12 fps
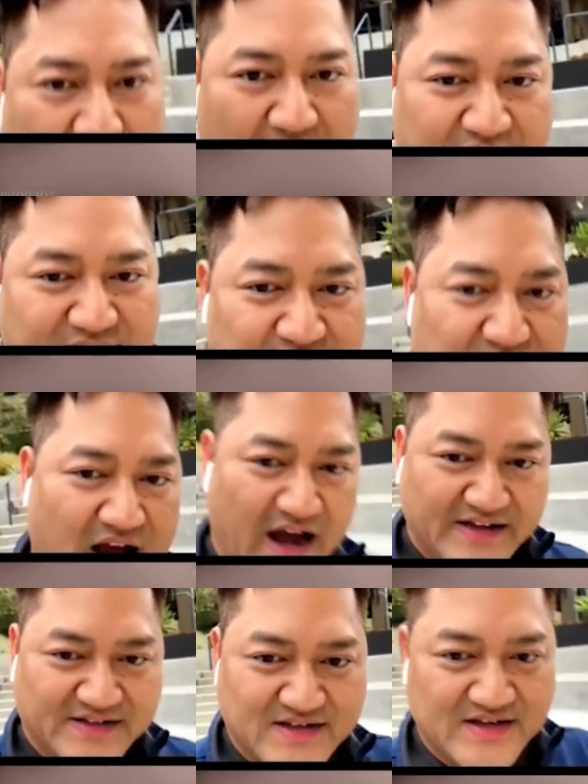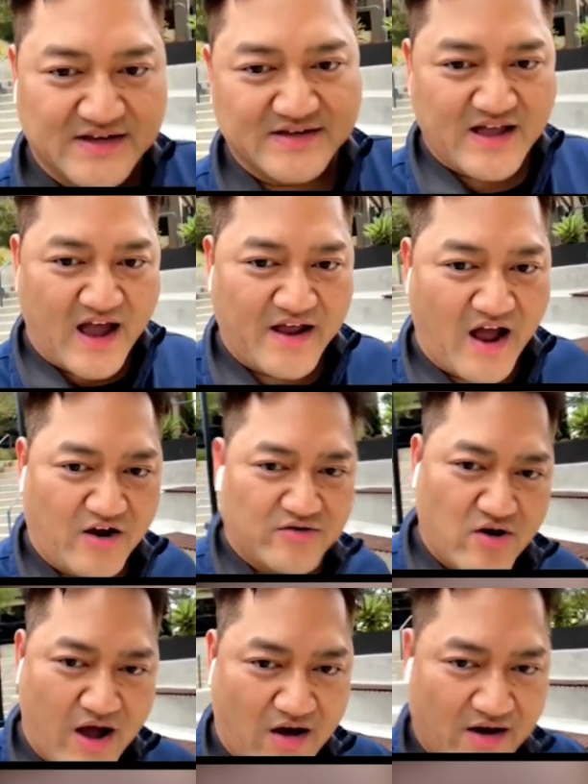Guys, guys. I, I
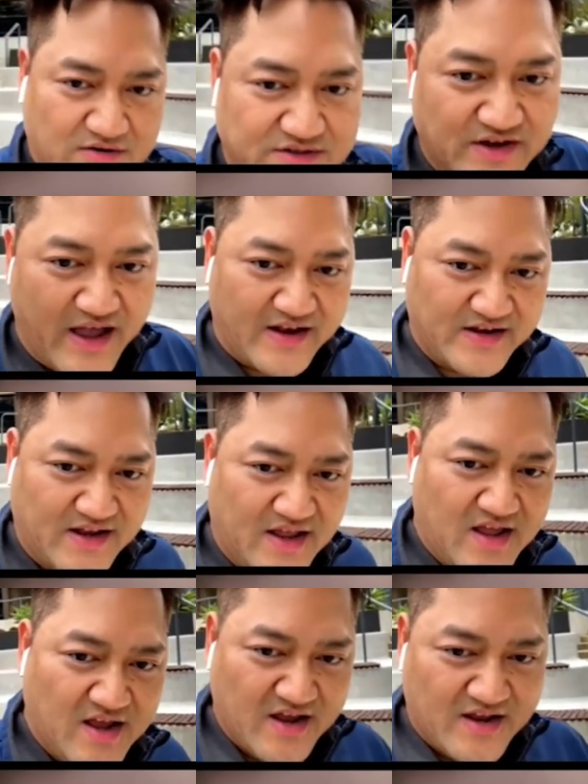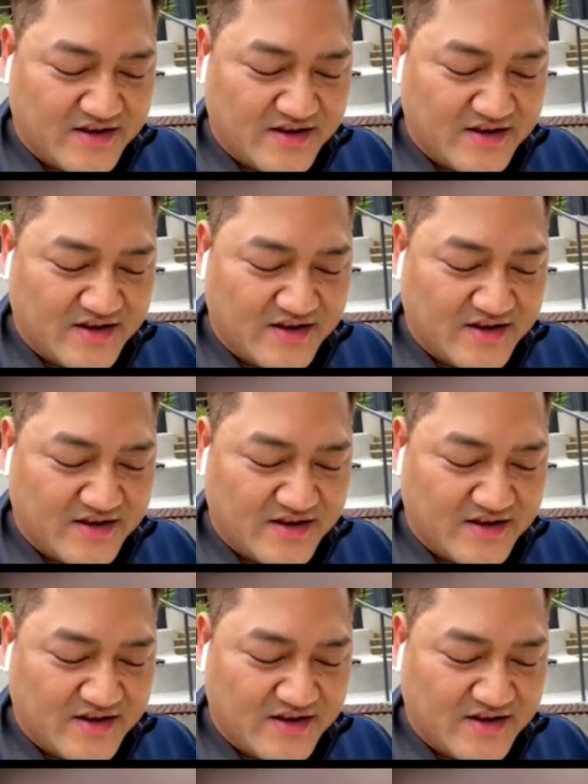don't know how else to end it.